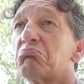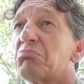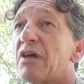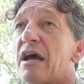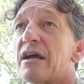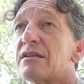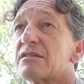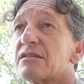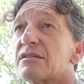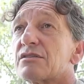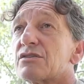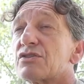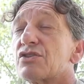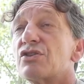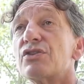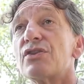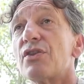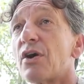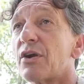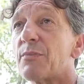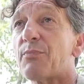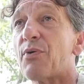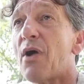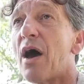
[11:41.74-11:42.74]
That's
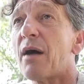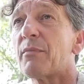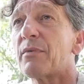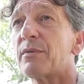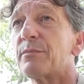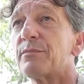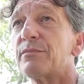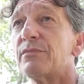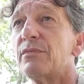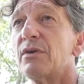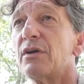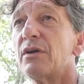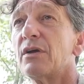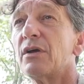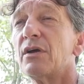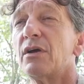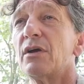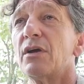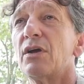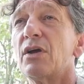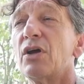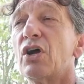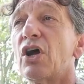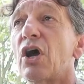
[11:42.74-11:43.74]
not a problem,
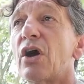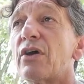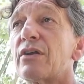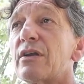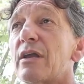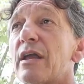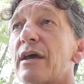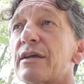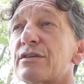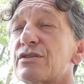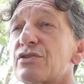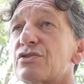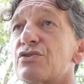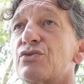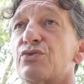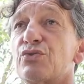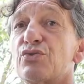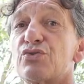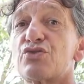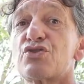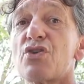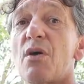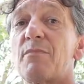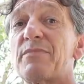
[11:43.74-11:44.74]
yeah, unless
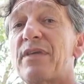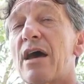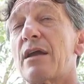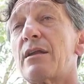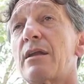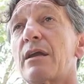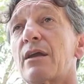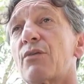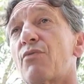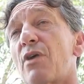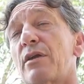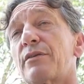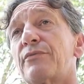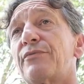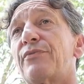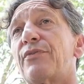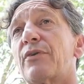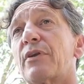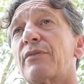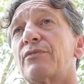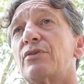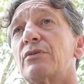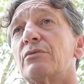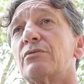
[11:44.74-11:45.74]
you drop that leg right in
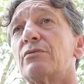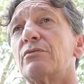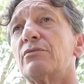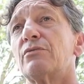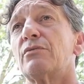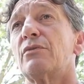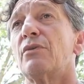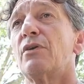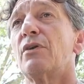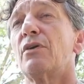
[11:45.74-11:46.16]
front of you